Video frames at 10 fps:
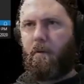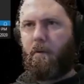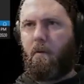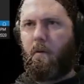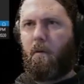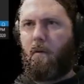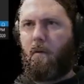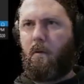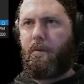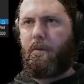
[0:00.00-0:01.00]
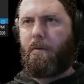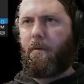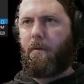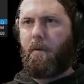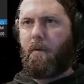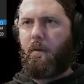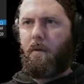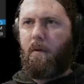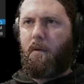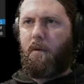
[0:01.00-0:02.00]
called
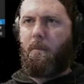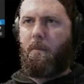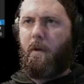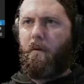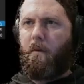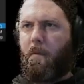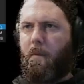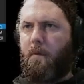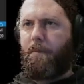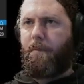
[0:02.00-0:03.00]
parameter